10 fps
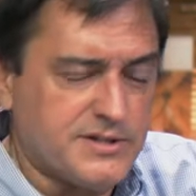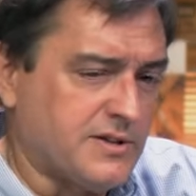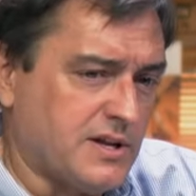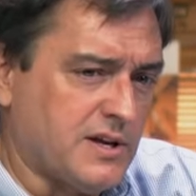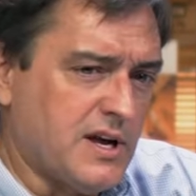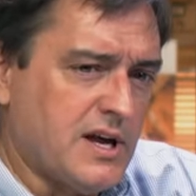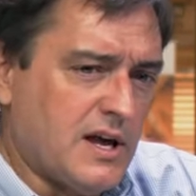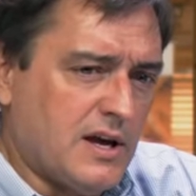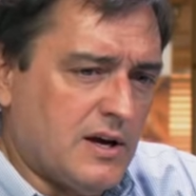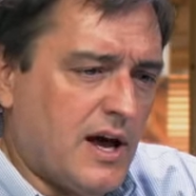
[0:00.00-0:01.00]
So that
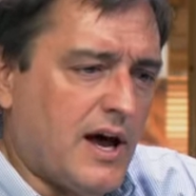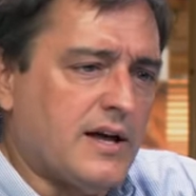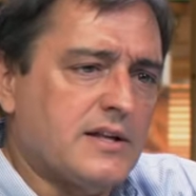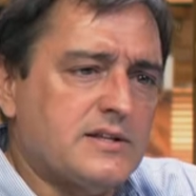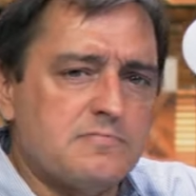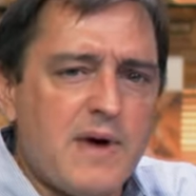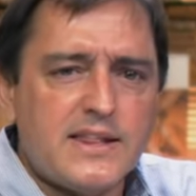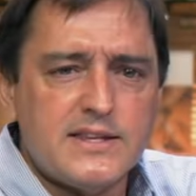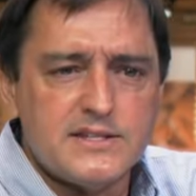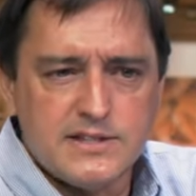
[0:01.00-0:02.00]
uh, to
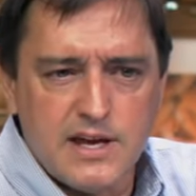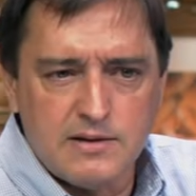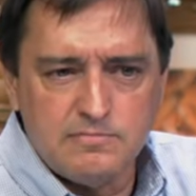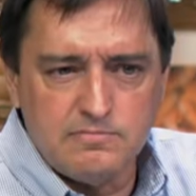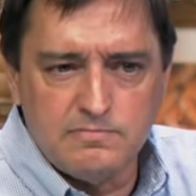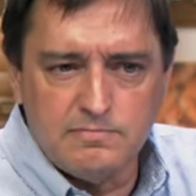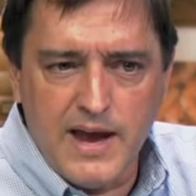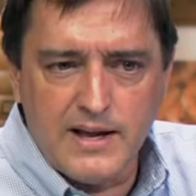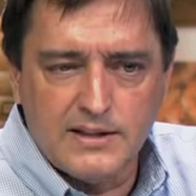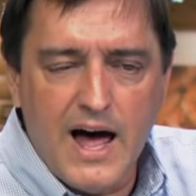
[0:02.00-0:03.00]
make this thing
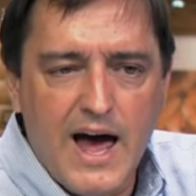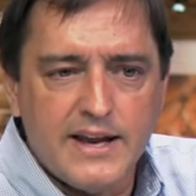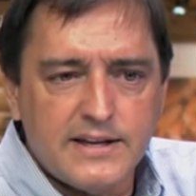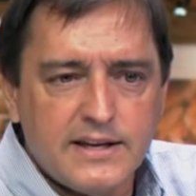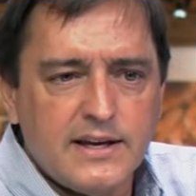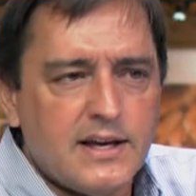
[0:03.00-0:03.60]
make light,